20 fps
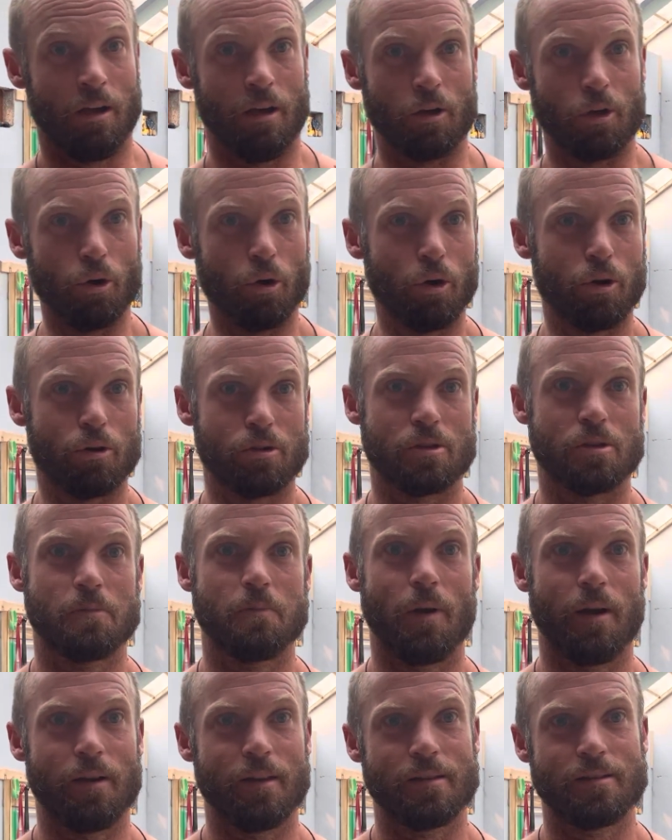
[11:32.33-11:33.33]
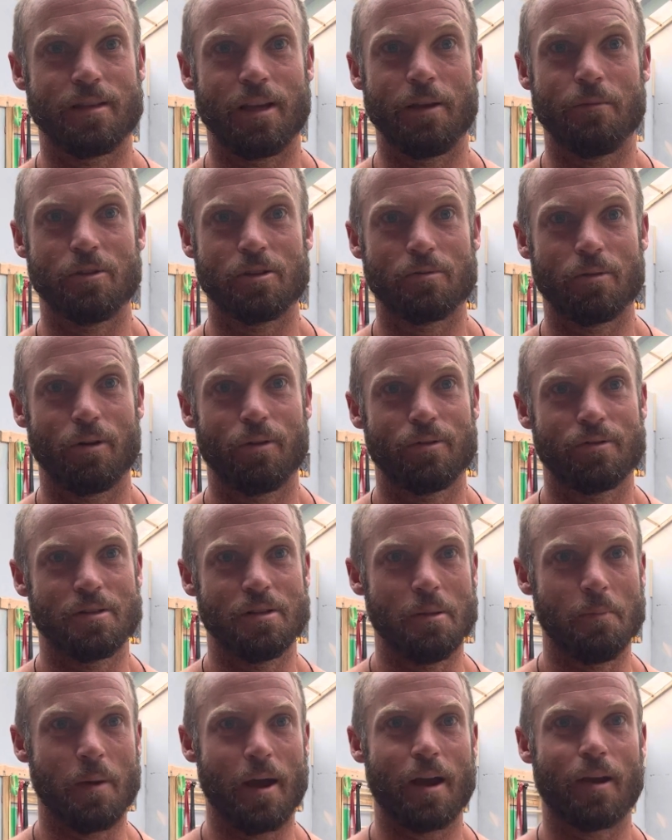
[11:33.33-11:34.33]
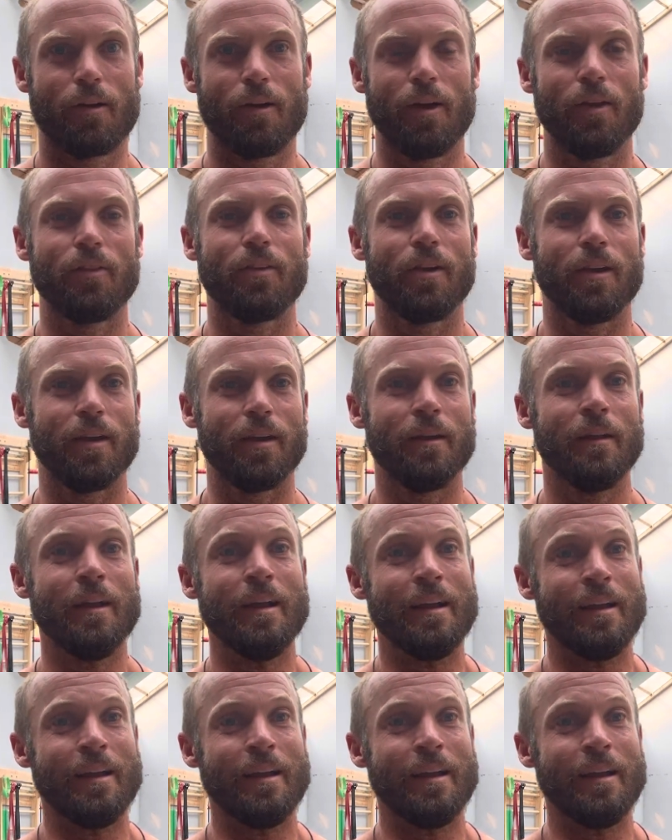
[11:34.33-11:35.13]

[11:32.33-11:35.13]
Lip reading: Georgos is part of the team as well. He's in the background here.